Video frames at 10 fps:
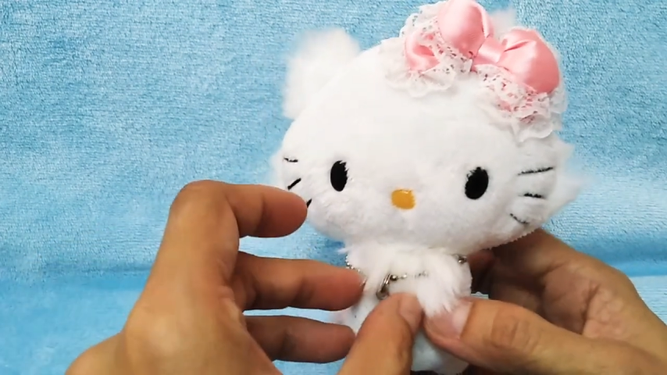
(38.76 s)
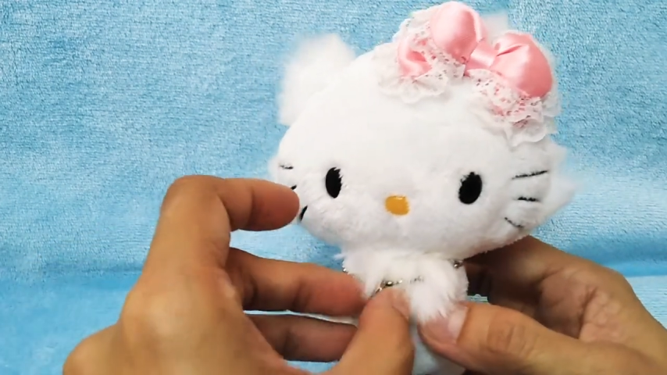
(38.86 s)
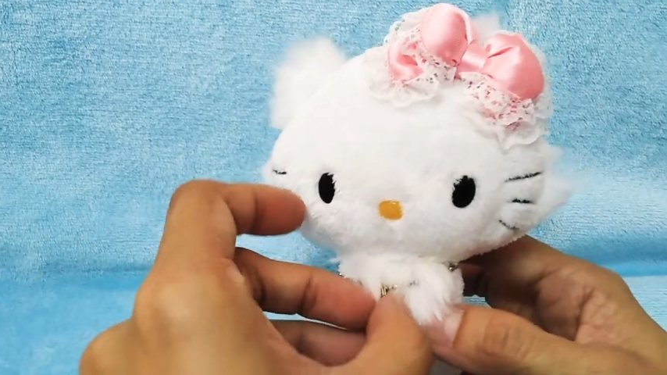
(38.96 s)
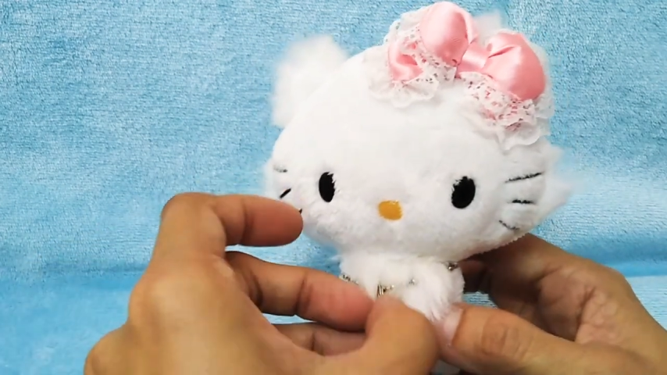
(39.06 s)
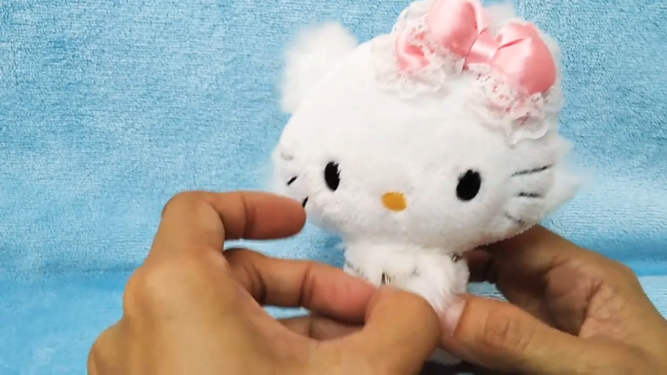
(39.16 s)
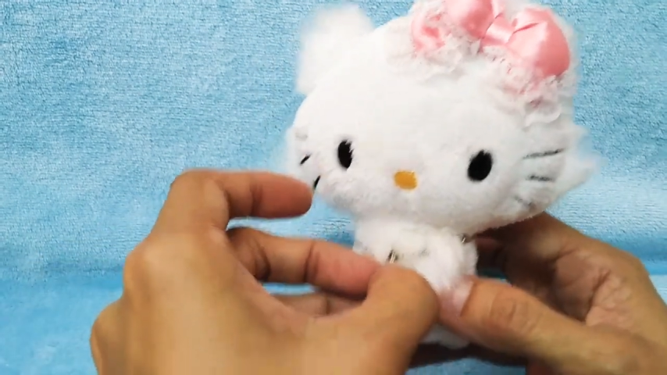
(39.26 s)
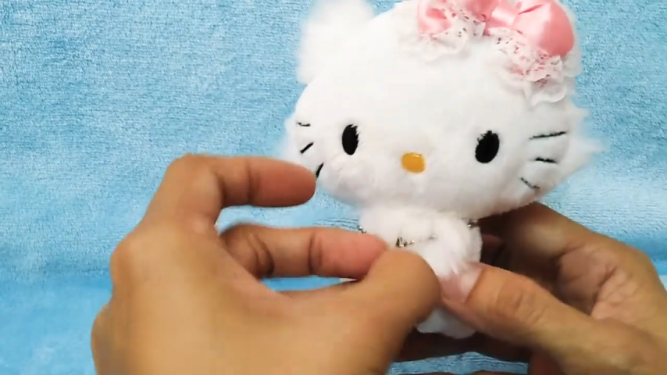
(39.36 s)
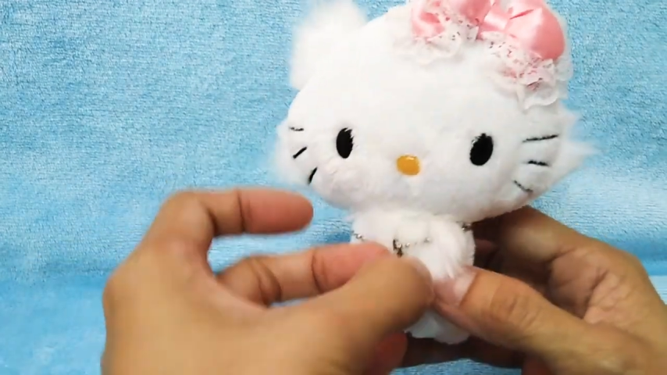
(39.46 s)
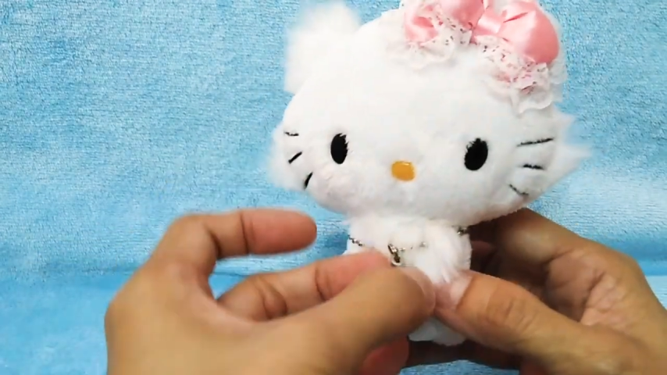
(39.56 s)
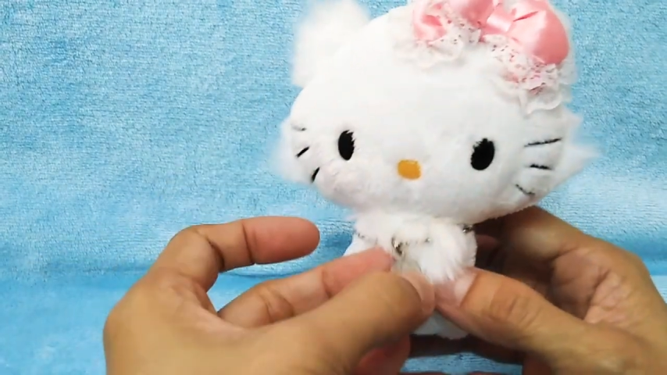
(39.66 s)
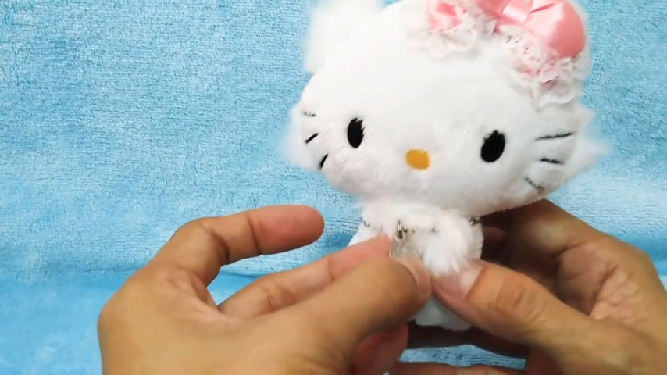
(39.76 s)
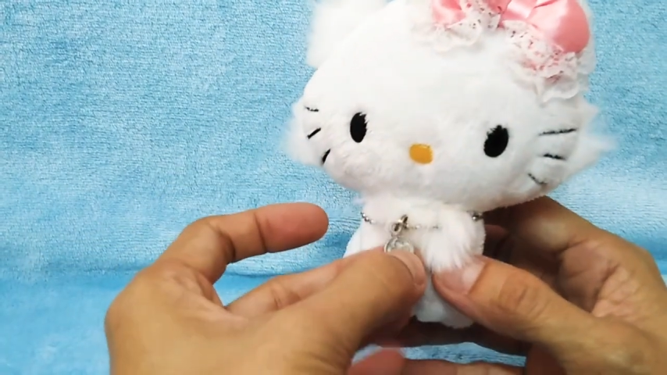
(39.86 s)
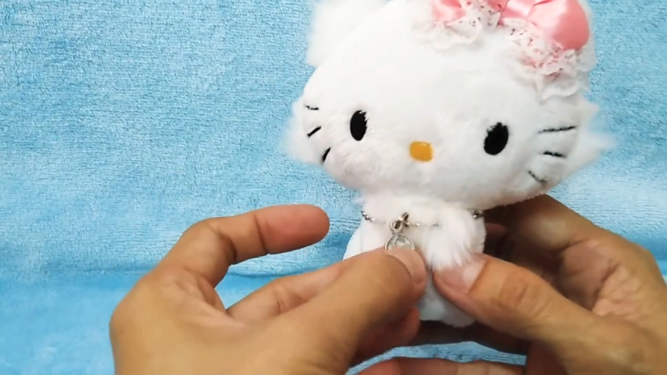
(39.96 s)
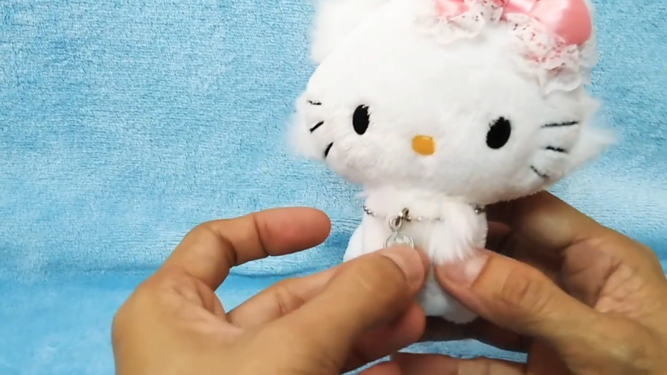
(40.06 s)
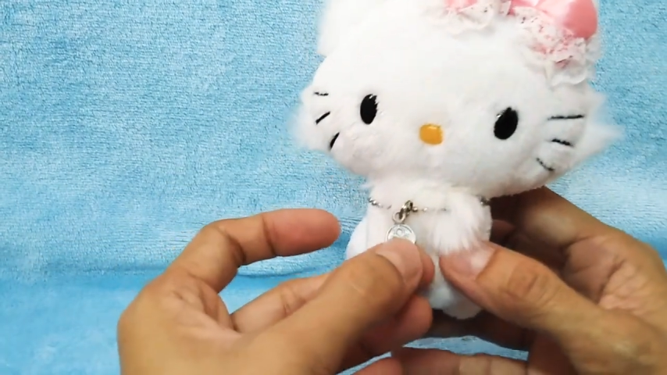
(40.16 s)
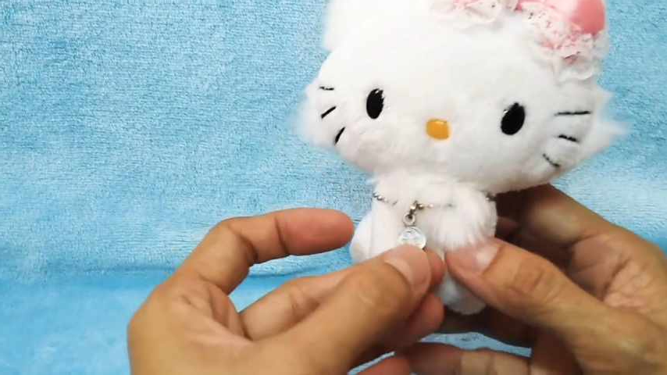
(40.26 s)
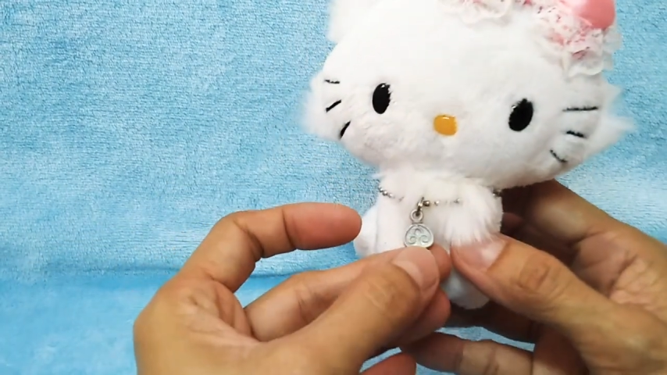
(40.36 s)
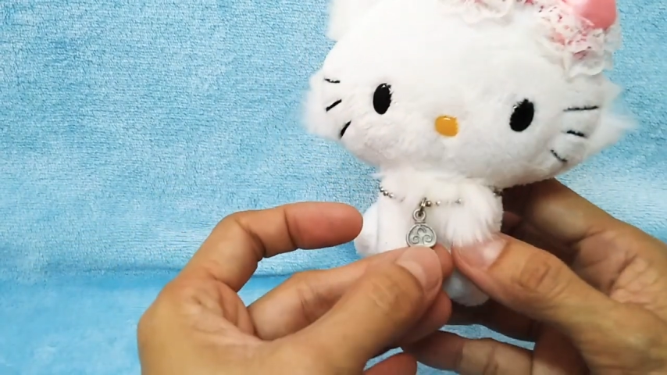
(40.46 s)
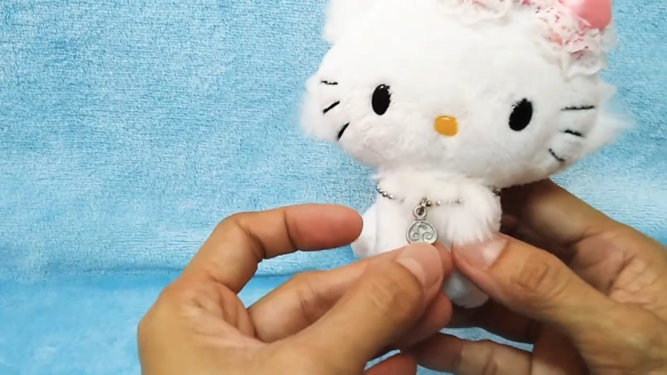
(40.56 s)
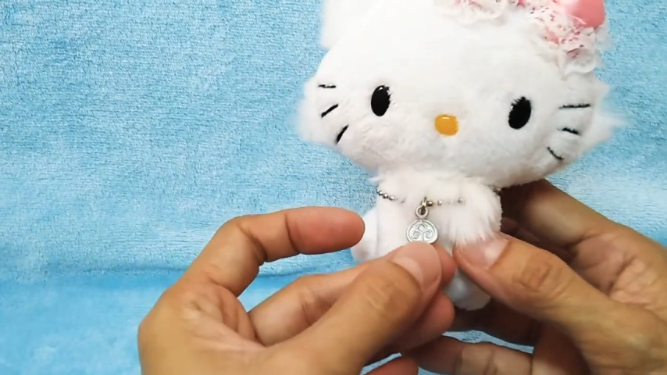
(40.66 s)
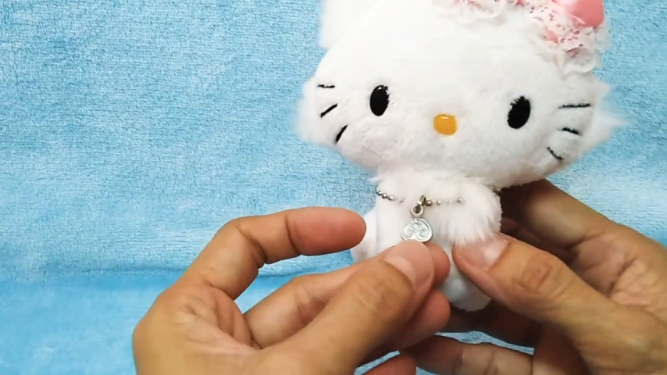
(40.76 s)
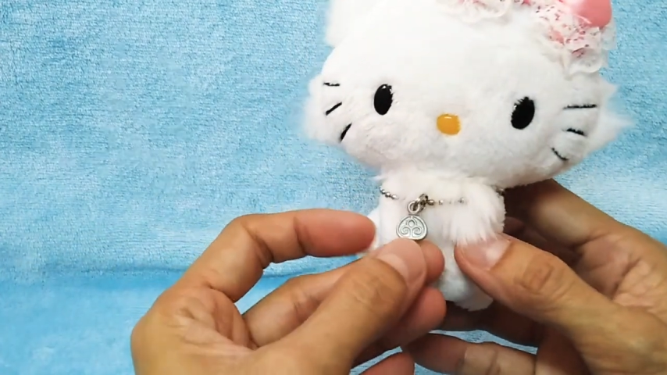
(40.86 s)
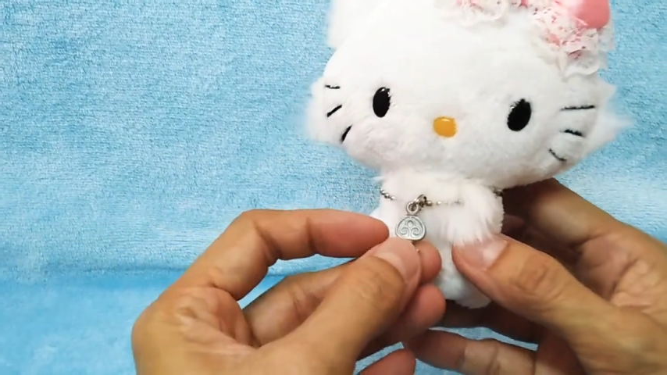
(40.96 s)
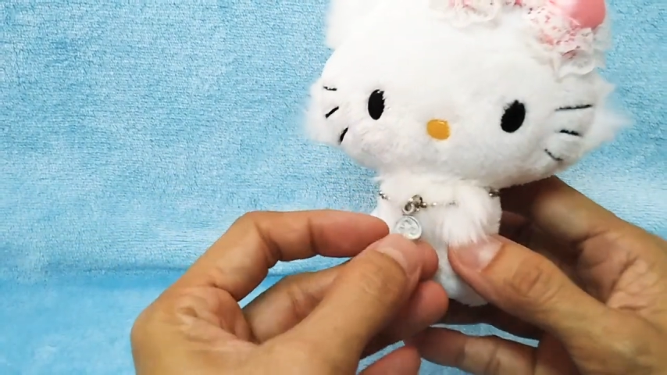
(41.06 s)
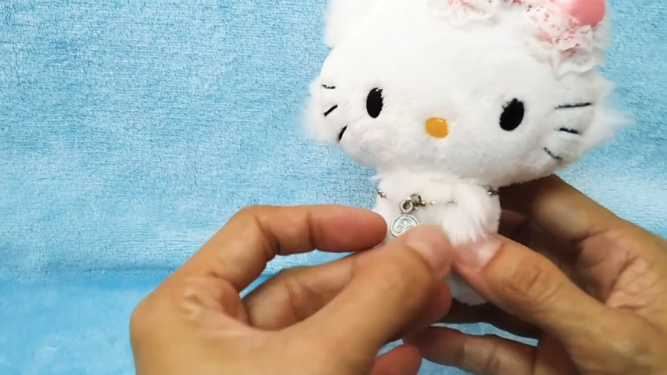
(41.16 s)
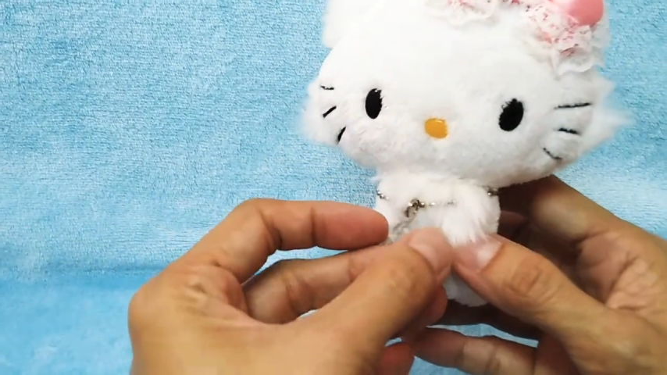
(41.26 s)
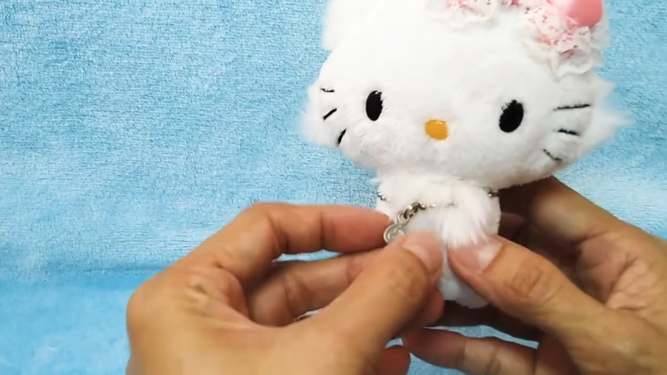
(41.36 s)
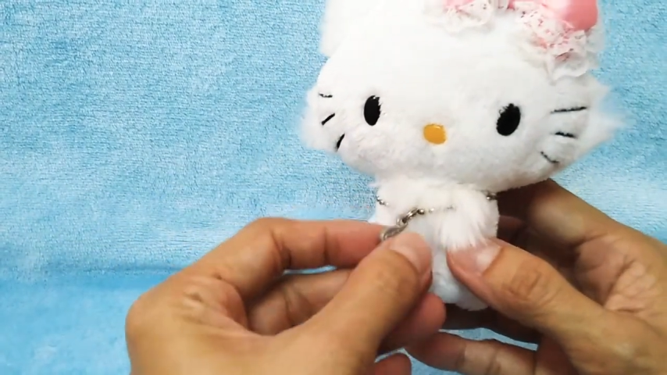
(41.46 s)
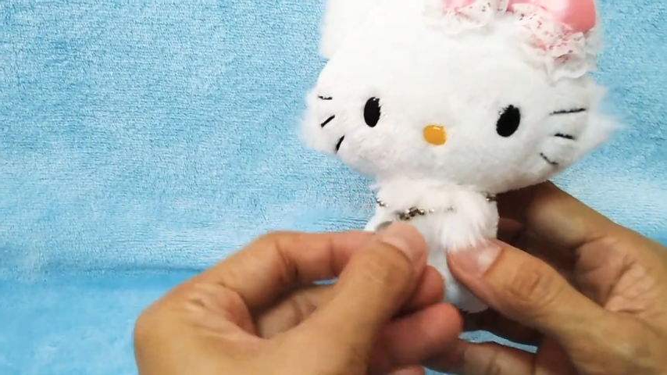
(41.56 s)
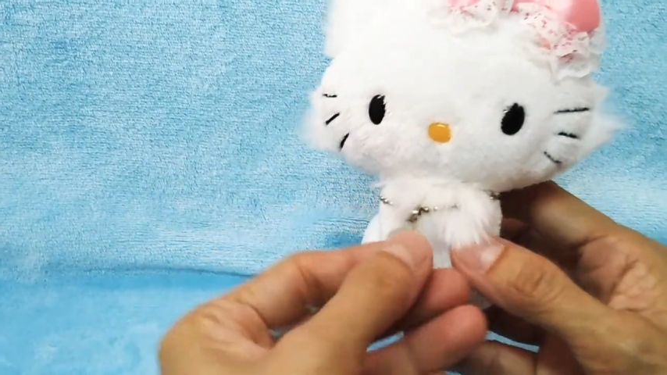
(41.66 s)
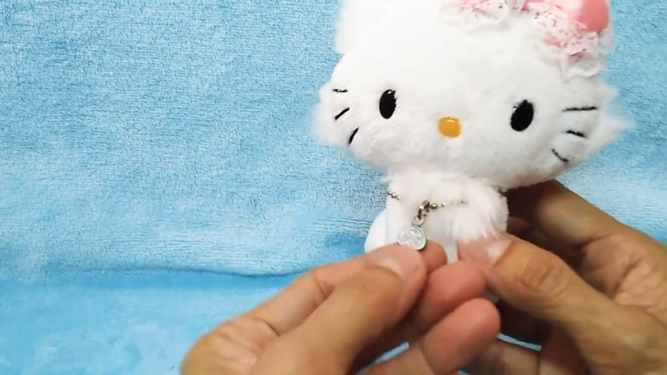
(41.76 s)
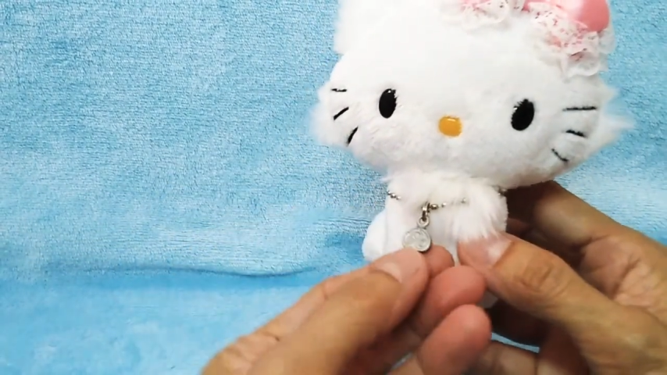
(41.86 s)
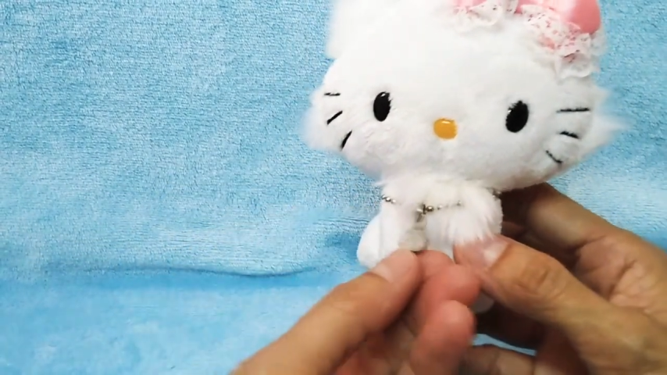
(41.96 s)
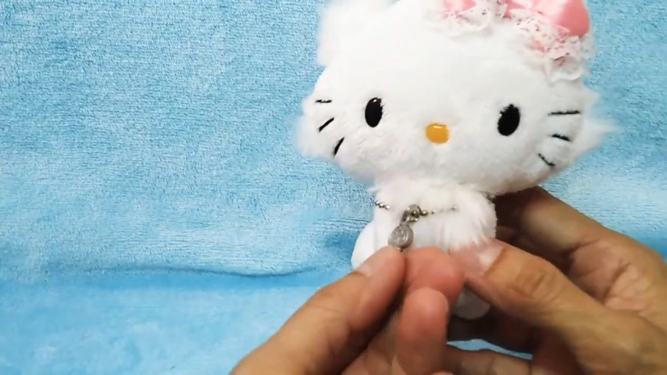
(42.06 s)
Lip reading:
(no speaker visible)